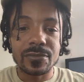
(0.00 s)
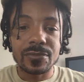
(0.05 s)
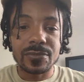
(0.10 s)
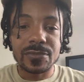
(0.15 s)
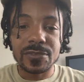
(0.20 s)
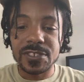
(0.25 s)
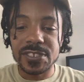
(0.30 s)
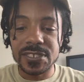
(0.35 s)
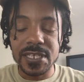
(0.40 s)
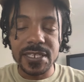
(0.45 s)

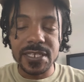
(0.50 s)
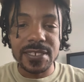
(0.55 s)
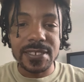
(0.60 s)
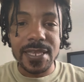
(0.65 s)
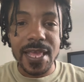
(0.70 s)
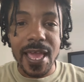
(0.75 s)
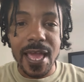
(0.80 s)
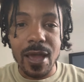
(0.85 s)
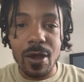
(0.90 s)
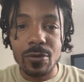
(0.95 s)
sitting
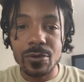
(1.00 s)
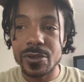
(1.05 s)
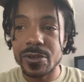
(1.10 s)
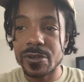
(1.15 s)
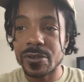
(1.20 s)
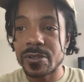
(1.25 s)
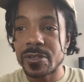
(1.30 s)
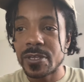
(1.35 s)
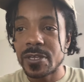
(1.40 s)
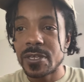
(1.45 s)
down
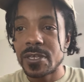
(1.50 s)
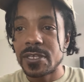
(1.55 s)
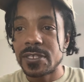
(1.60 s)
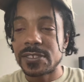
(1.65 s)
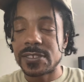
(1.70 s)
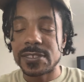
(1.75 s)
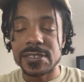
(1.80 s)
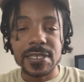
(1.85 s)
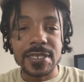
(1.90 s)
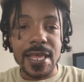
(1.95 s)
or
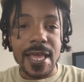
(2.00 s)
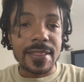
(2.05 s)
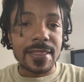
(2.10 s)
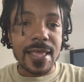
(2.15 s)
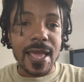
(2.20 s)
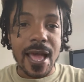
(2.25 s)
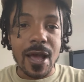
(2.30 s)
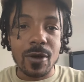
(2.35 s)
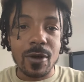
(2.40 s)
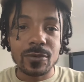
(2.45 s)
sitting at the
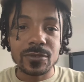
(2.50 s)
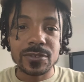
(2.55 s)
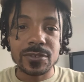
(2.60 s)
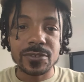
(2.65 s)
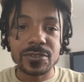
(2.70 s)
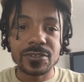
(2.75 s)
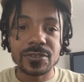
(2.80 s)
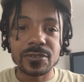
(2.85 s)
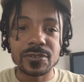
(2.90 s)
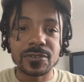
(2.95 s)
house
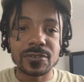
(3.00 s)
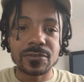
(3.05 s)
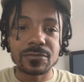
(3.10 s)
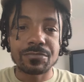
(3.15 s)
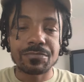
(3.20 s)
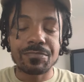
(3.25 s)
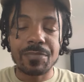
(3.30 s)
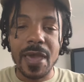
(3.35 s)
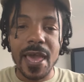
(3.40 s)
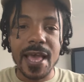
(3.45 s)
or
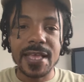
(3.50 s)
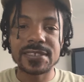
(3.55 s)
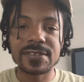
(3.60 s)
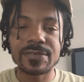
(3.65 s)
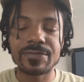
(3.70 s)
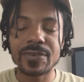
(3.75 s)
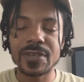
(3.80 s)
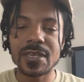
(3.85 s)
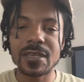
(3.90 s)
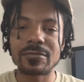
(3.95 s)

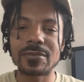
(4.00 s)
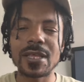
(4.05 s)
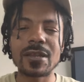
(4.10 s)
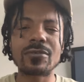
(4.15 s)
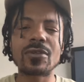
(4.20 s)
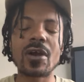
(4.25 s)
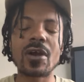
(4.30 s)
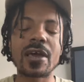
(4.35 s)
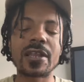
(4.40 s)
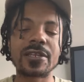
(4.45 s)
passive income. They don't
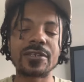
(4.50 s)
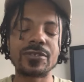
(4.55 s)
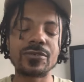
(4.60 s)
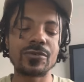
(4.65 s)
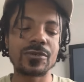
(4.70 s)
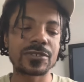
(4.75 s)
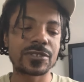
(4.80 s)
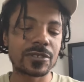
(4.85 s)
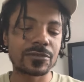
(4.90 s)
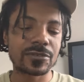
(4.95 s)
know how to do
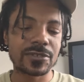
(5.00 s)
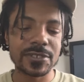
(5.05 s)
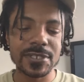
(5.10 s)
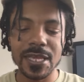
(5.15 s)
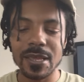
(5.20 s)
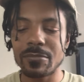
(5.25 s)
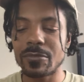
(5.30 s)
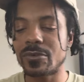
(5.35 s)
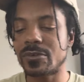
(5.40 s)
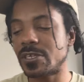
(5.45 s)
it. So today
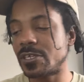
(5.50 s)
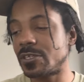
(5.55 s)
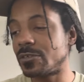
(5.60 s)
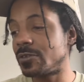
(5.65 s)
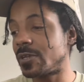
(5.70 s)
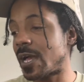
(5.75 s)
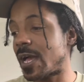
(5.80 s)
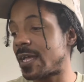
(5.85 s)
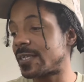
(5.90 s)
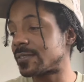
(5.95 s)
I'm gonna give you
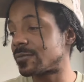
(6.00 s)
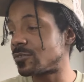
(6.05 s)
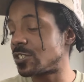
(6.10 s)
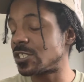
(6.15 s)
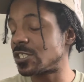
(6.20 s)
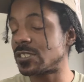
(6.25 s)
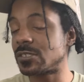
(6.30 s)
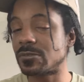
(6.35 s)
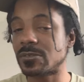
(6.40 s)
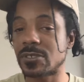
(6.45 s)
guys some
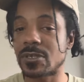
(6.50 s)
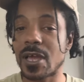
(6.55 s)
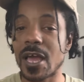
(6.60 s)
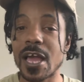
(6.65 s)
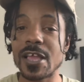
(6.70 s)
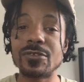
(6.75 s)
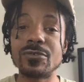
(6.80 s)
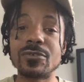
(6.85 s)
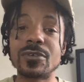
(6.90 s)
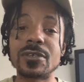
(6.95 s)
gems on how
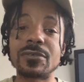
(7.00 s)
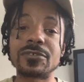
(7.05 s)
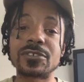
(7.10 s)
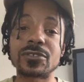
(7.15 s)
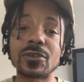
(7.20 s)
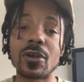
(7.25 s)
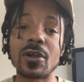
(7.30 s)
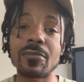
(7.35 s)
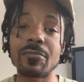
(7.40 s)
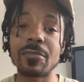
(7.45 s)
you can
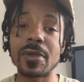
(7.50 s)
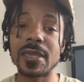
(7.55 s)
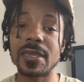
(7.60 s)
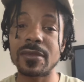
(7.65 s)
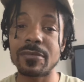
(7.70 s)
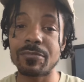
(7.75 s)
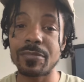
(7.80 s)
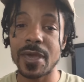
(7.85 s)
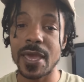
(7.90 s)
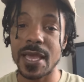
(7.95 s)
start
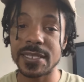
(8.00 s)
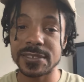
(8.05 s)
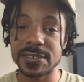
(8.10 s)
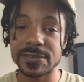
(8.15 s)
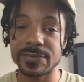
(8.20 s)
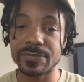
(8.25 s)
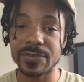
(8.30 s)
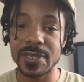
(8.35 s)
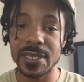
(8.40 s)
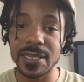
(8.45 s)
making
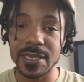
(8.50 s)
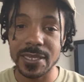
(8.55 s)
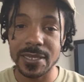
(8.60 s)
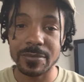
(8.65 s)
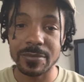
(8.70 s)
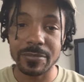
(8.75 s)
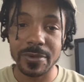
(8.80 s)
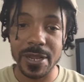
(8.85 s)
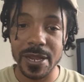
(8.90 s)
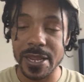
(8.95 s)
passive
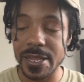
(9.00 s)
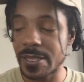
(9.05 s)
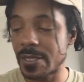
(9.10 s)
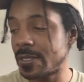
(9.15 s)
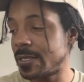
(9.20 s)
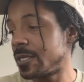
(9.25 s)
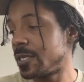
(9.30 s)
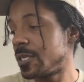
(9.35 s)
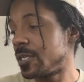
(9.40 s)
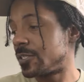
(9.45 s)
income. All right.
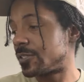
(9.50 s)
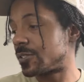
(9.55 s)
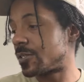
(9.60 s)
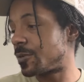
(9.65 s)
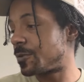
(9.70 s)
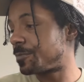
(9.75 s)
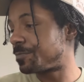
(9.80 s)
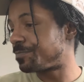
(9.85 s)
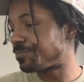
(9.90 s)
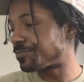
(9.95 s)

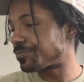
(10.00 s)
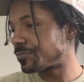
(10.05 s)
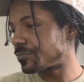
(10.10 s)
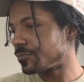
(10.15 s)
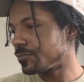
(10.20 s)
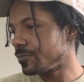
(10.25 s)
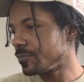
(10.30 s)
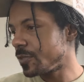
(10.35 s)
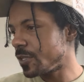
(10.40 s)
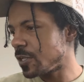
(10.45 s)
So
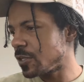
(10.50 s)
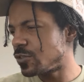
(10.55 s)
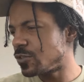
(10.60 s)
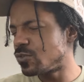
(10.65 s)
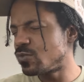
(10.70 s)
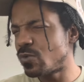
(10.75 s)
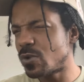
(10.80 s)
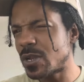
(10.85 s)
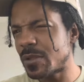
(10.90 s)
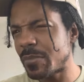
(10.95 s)

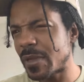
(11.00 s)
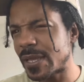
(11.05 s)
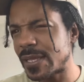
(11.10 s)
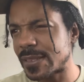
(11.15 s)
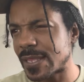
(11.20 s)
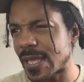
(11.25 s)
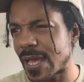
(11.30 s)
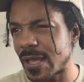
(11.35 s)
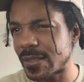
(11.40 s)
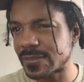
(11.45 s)
you want to make a
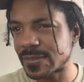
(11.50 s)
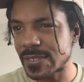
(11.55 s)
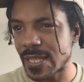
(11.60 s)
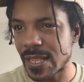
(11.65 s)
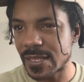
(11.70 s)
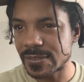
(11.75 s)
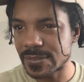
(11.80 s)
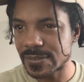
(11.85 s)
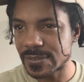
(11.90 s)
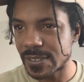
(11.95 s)
thousand
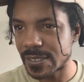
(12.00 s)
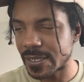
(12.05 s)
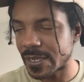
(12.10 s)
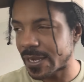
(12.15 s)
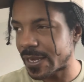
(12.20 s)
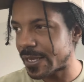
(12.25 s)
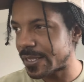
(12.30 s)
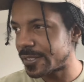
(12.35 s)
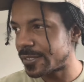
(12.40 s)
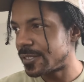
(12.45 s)
dollars a day. All
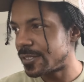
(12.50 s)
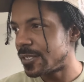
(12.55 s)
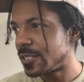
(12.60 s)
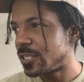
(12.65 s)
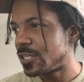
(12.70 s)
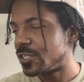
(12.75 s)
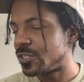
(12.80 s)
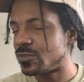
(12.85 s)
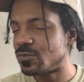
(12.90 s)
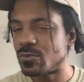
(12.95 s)
right
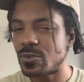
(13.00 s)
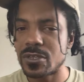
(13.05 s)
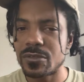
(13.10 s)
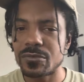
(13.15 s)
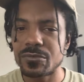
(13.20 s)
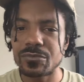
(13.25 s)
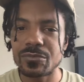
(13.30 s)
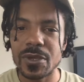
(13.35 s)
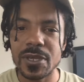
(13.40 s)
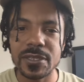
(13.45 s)
you want
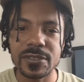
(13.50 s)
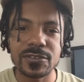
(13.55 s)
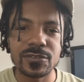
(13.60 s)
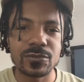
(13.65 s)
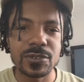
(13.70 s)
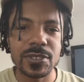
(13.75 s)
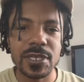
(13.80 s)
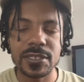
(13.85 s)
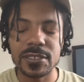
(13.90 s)
to make twenty eight